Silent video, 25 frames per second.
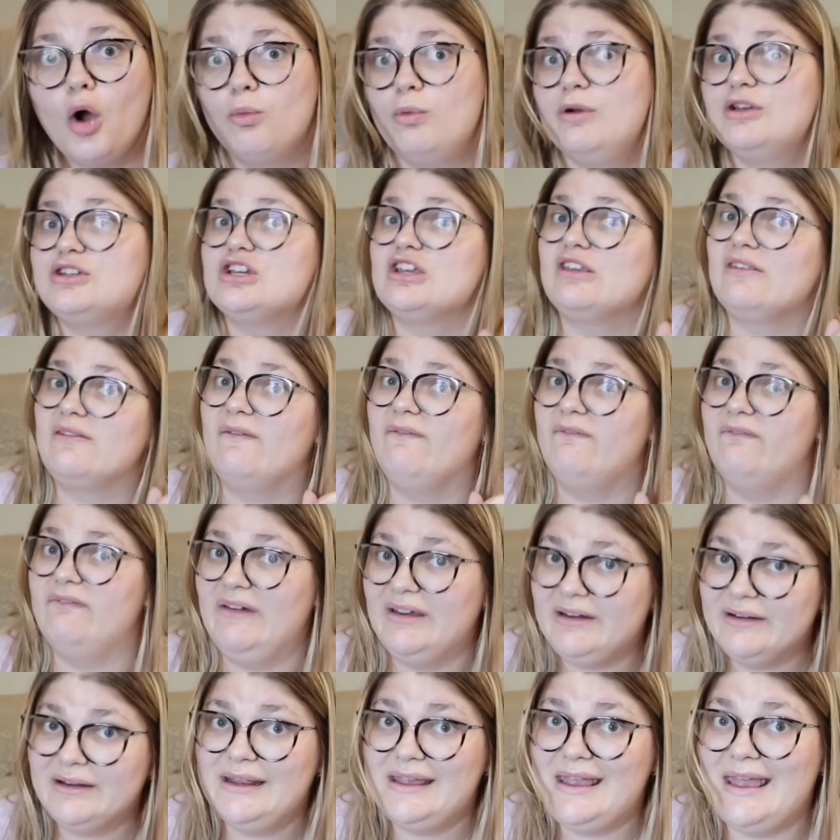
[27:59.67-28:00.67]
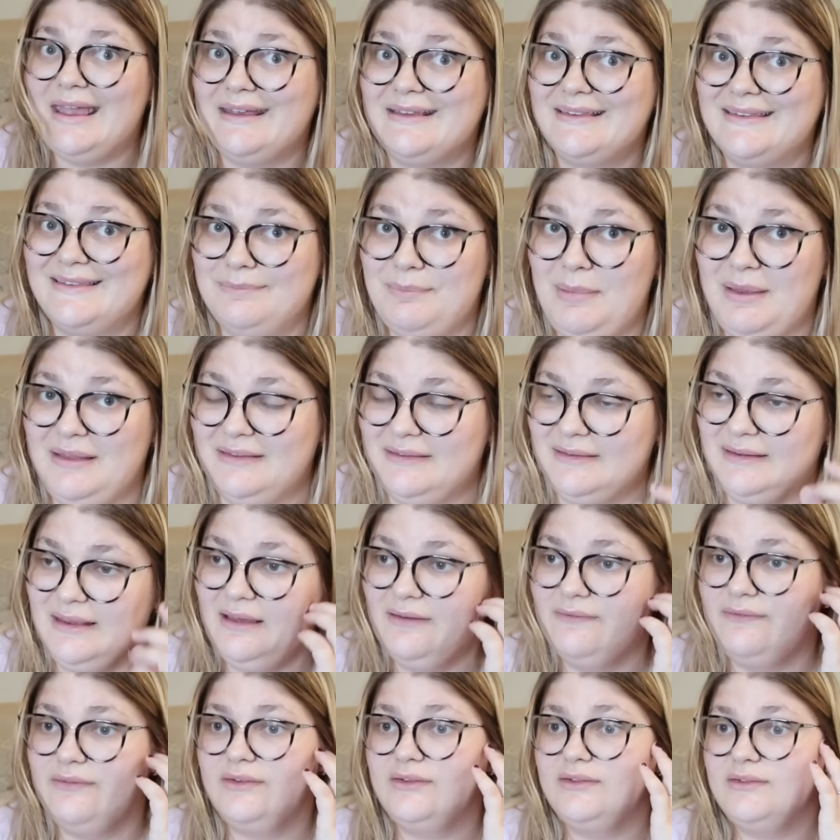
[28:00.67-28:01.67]
which is very
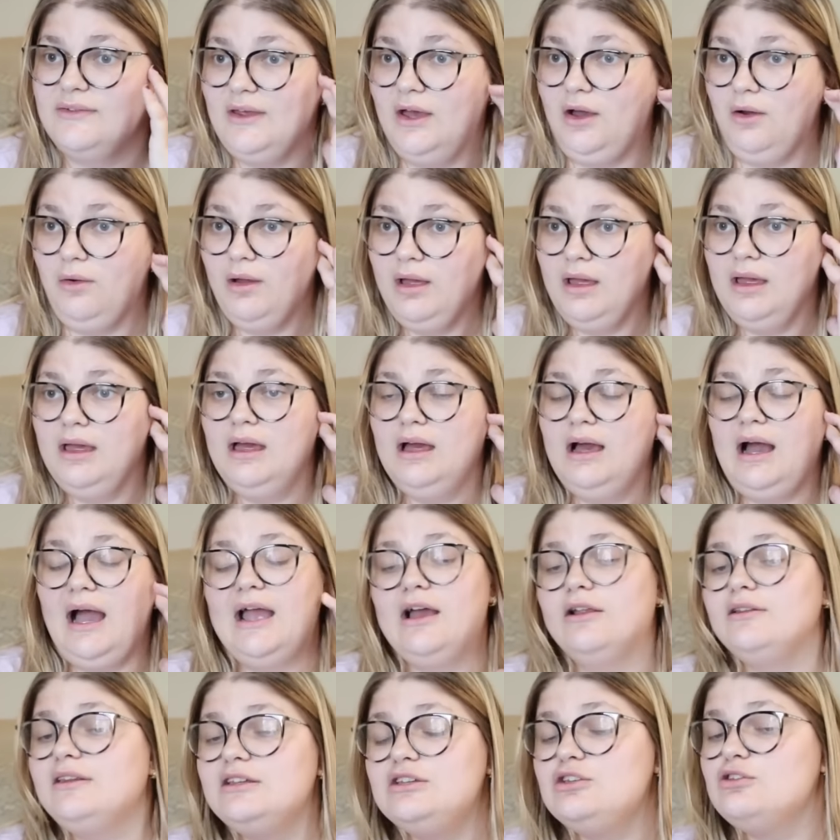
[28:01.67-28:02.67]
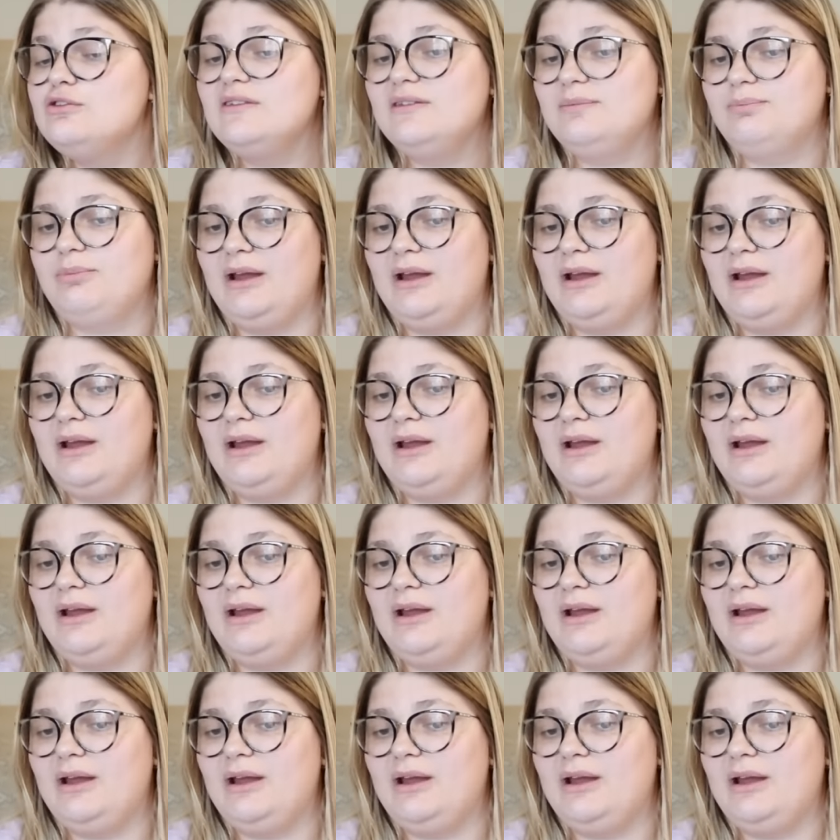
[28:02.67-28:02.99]
expensive. So I only knew this